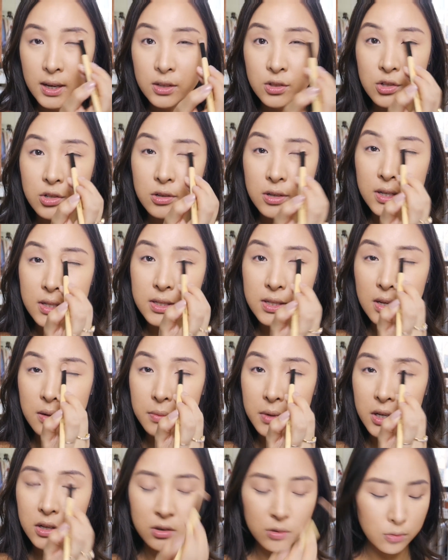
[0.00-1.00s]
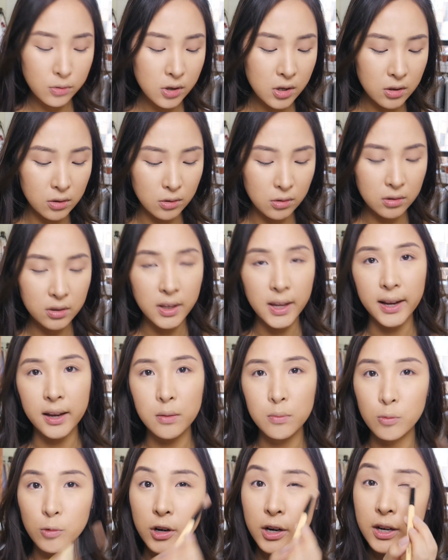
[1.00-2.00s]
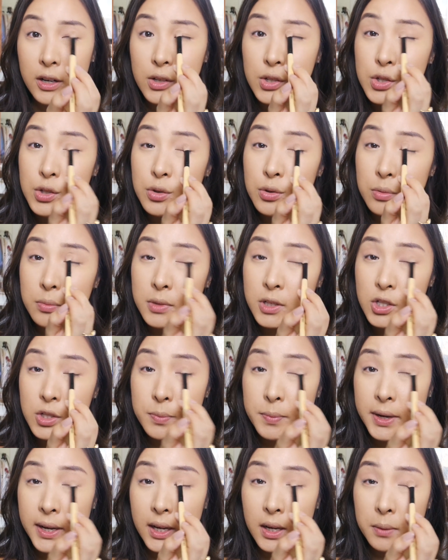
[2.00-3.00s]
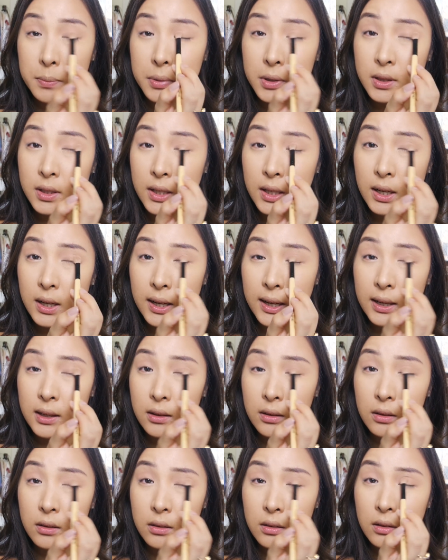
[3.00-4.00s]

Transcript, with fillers: And during summer, I don't want to look like I'm wearing too much makeup on the eye.